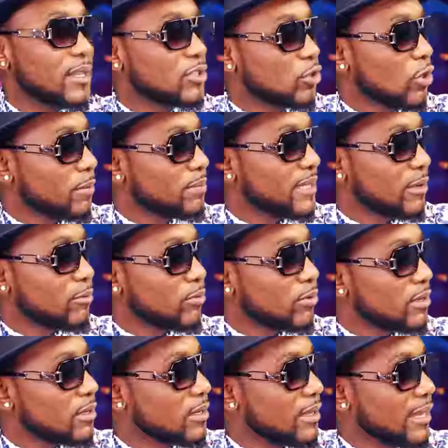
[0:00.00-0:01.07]
shops that
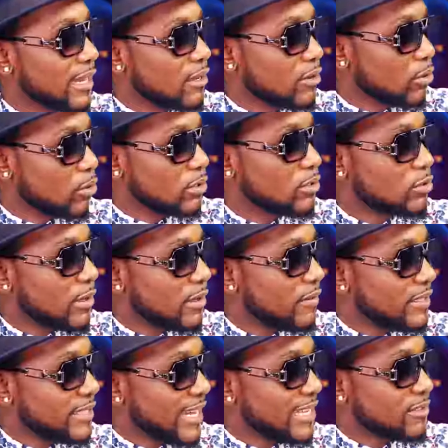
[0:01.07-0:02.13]
would get clothes to
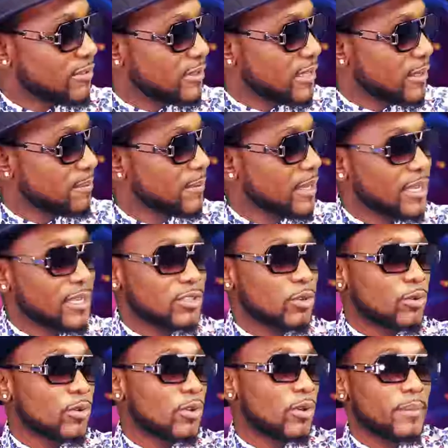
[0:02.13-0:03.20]
advertise for them. Yeah.
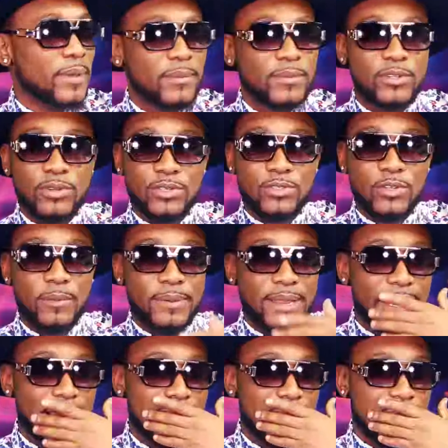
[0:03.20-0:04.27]
So we'll go maybe to a shop
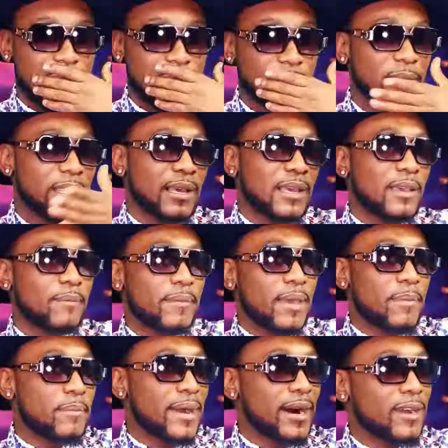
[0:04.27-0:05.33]
like
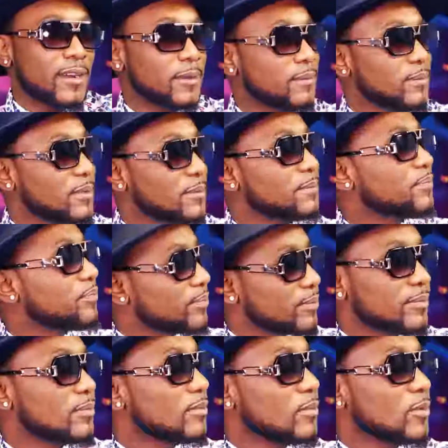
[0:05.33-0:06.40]
maybe Markham's.
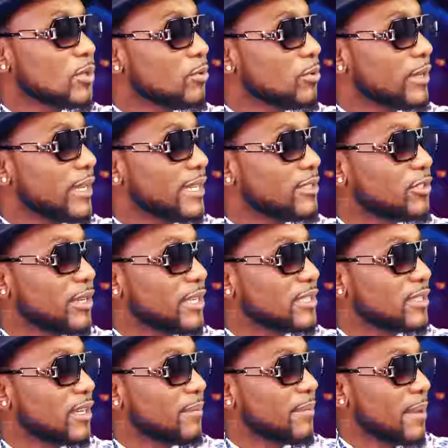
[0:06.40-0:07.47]
We'll get
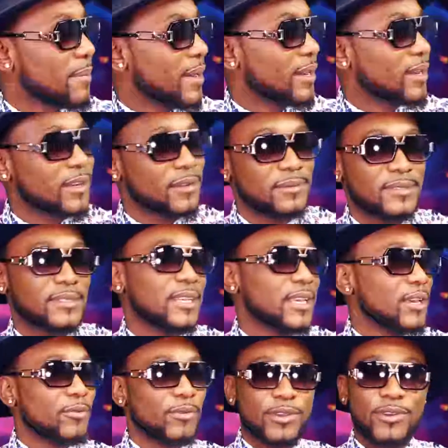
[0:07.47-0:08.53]
dressed up by Markham's.
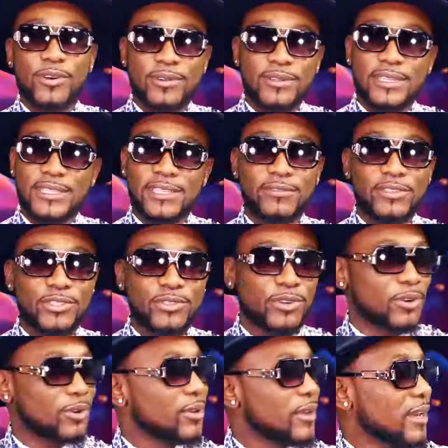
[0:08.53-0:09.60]
We'll go on the TV
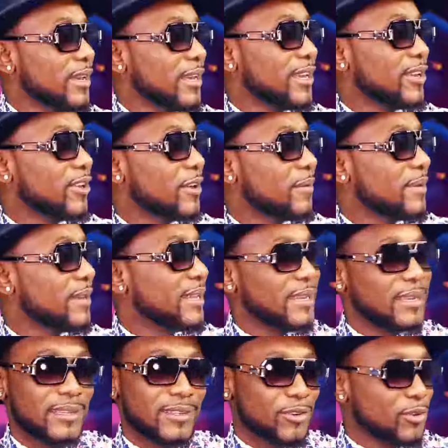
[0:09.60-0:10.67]
show, you know what I
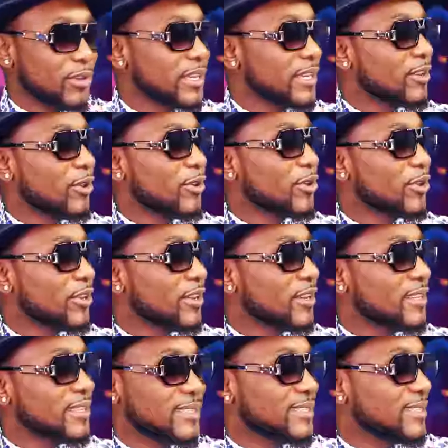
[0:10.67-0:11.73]
mean, looking all
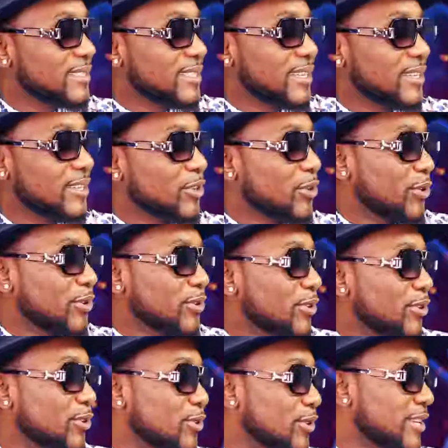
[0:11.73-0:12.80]
good. No
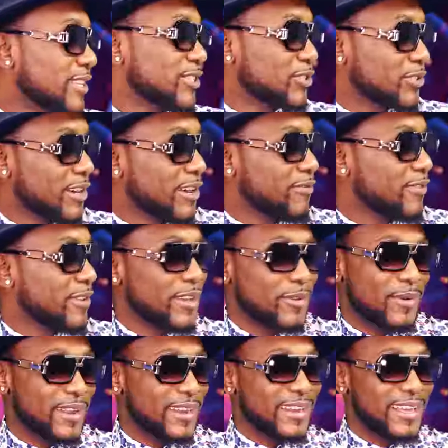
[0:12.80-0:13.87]
looking scruffy
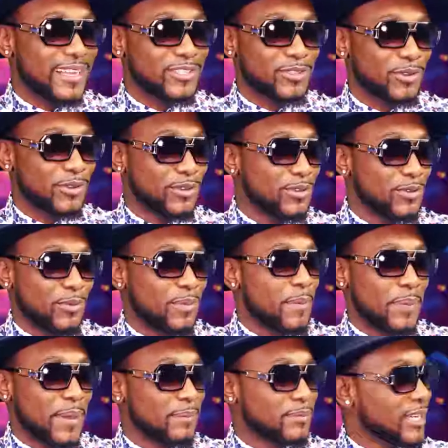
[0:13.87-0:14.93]
and whatnot. So you'll
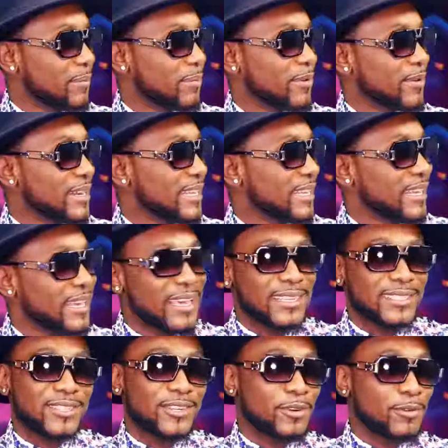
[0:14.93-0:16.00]
be pimped up already.
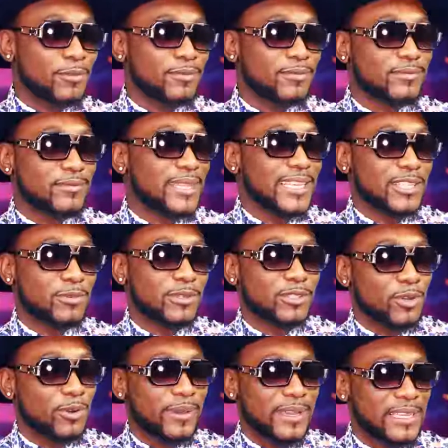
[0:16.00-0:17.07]
So things were
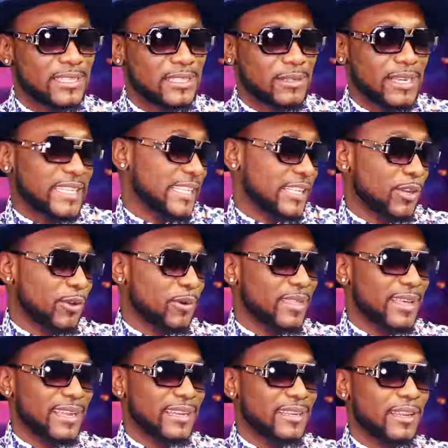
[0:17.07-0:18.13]
so easy. I didn't know
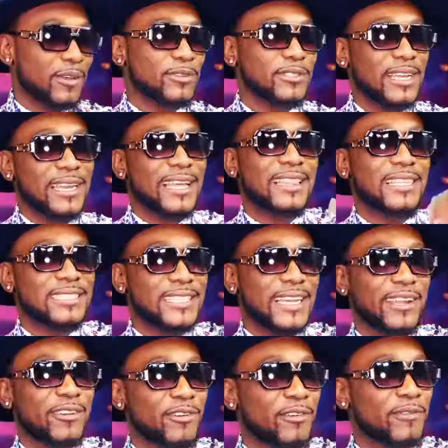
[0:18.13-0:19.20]
that there was another
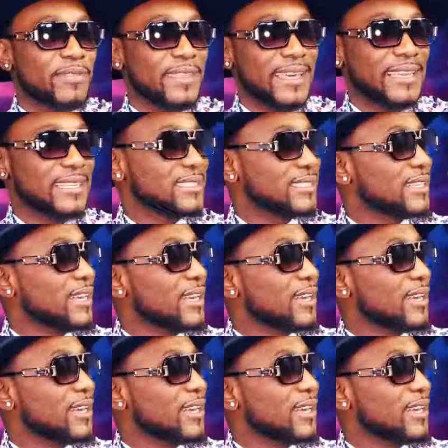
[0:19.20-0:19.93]
side of things.